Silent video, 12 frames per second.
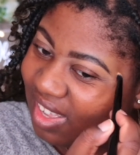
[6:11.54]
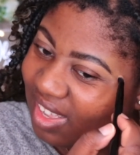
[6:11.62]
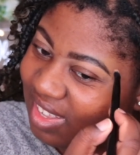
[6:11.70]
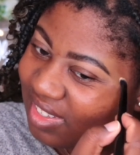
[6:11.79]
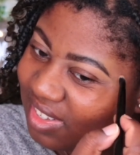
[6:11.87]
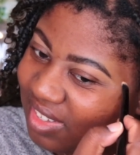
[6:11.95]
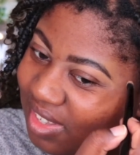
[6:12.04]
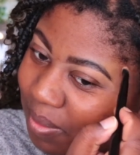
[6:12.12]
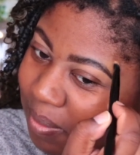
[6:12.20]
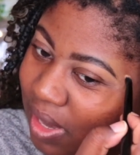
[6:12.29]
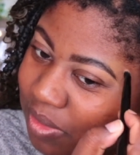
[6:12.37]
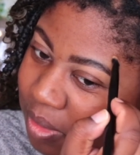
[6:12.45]
was gonna say
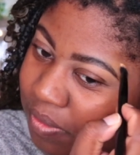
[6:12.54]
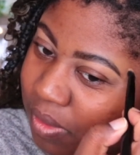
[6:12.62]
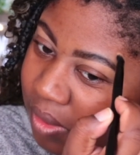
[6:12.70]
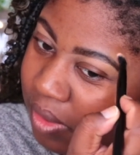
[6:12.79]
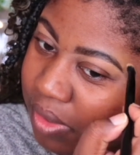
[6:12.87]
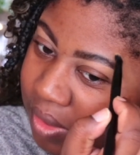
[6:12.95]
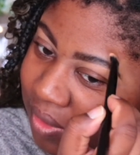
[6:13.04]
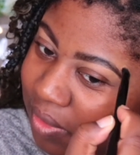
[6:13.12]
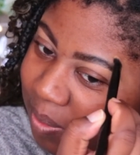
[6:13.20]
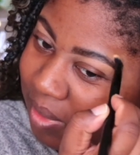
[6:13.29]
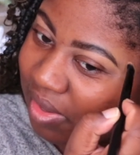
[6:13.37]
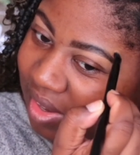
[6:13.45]
brows before hose,
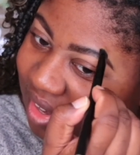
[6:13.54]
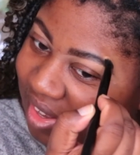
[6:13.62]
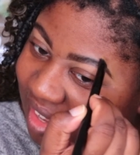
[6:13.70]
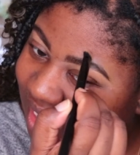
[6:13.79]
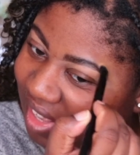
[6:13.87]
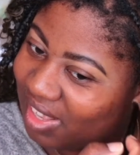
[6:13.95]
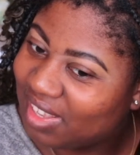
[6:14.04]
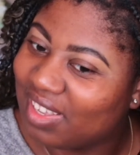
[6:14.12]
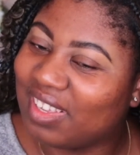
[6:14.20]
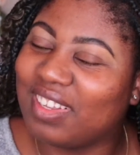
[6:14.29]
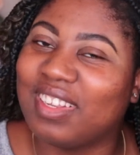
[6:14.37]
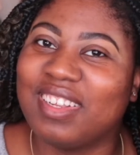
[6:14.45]
but
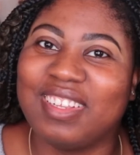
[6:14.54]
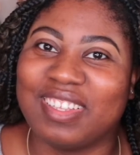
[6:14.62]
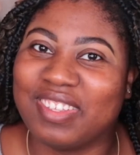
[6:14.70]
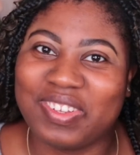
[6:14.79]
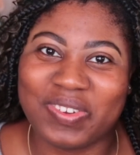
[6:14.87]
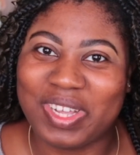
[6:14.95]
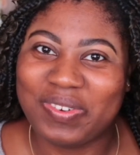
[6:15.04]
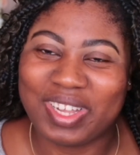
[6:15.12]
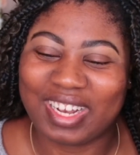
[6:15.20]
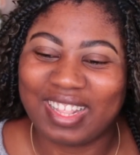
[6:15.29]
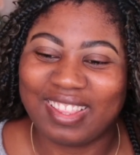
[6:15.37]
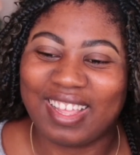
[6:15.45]
it doesn't quite
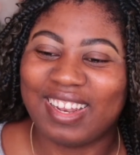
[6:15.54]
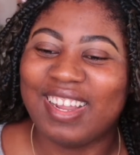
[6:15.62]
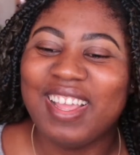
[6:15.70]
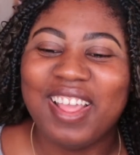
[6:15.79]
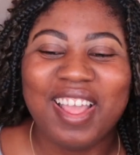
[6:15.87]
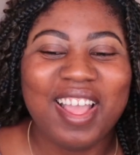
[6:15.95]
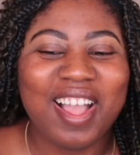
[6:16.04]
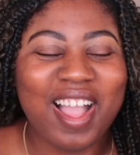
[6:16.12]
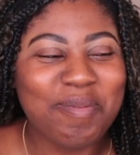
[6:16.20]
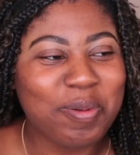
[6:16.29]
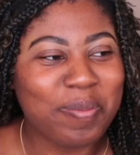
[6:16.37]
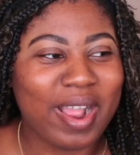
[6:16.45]
work like that.
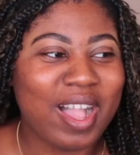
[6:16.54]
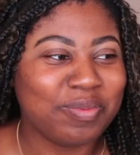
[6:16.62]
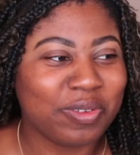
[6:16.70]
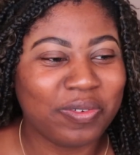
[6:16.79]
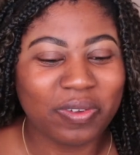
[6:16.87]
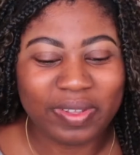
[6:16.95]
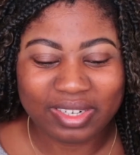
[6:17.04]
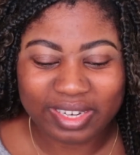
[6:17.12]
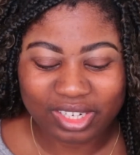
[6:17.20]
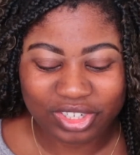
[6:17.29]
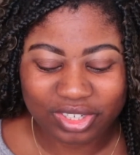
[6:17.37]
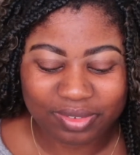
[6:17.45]
I'm a brows before
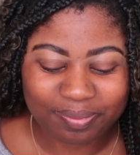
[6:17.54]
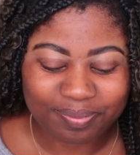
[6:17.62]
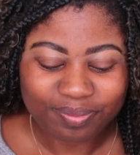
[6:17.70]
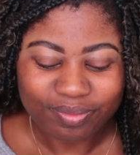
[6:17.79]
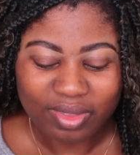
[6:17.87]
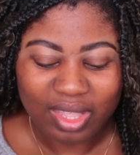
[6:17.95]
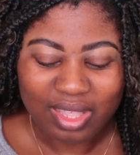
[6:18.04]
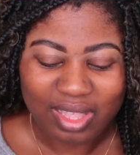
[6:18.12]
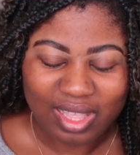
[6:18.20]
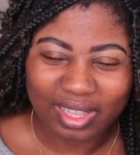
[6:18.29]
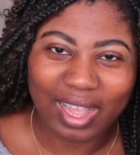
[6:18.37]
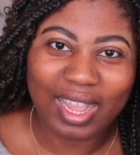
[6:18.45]
foundation
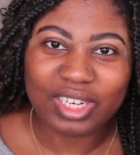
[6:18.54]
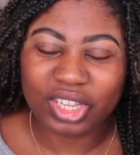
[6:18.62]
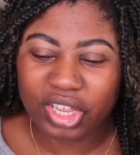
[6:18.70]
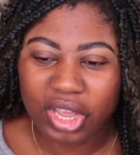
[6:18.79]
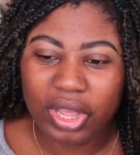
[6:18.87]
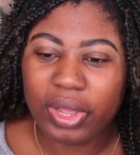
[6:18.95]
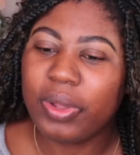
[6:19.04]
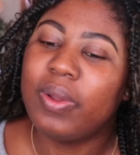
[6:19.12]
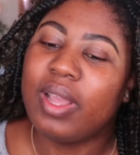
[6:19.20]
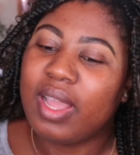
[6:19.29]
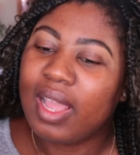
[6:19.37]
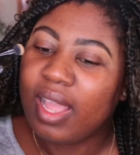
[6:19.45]
kind of girl,
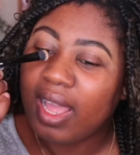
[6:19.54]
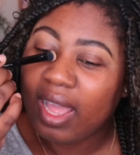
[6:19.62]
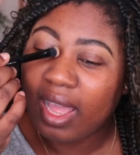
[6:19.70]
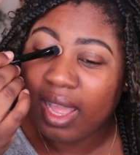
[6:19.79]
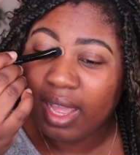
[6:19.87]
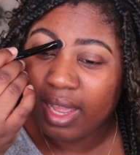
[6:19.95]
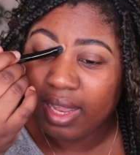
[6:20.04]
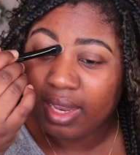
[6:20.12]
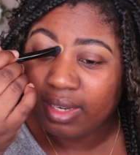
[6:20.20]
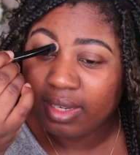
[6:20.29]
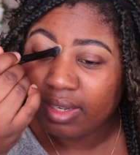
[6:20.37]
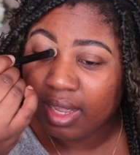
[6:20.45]

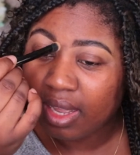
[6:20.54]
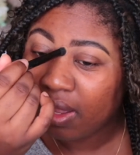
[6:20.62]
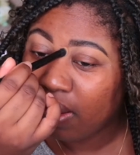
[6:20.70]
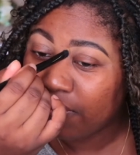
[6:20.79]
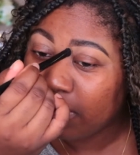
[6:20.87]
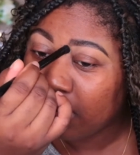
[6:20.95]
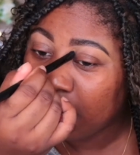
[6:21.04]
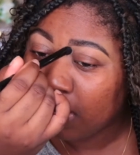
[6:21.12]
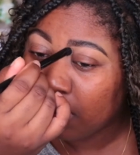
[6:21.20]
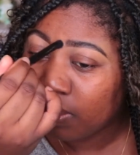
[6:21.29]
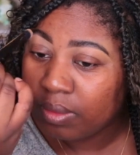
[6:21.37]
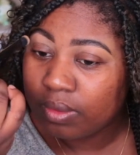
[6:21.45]
and yeah, often I
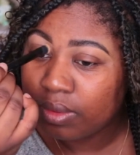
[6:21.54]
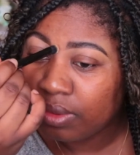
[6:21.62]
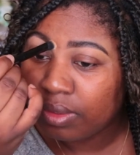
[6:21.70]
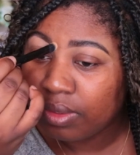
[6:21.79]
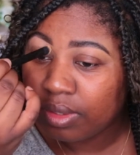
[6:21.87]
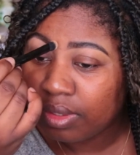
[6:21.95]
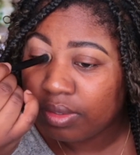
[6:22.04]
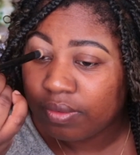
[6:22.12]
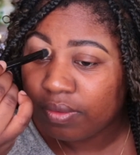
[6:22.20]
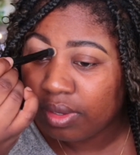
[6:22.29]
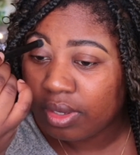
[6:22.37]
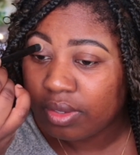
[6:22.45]
will do this
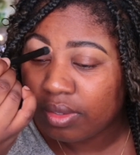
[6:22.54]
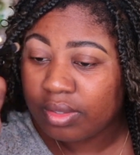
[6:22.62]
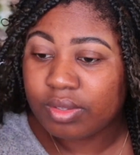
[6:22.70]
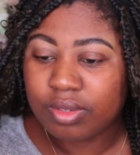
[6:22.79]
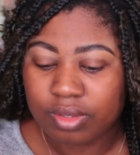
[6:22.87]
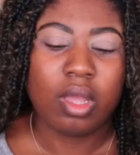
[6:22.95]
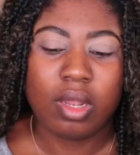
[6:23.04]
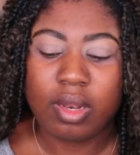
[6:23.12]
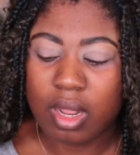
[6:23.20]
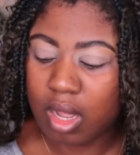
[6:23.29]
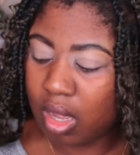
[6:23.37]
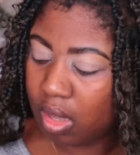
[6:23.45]
first.
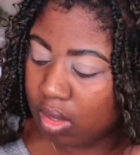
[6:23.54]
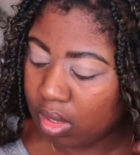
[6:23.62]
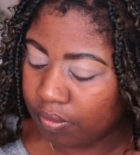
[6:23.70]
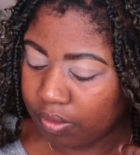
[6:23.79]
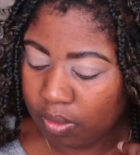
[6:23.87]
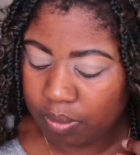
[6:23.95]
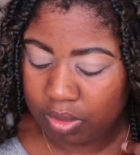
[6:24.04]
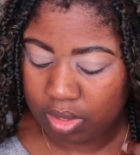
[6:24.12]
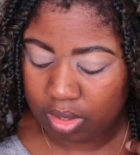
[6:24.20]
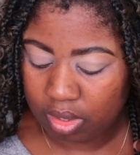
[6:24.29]
Now, if you want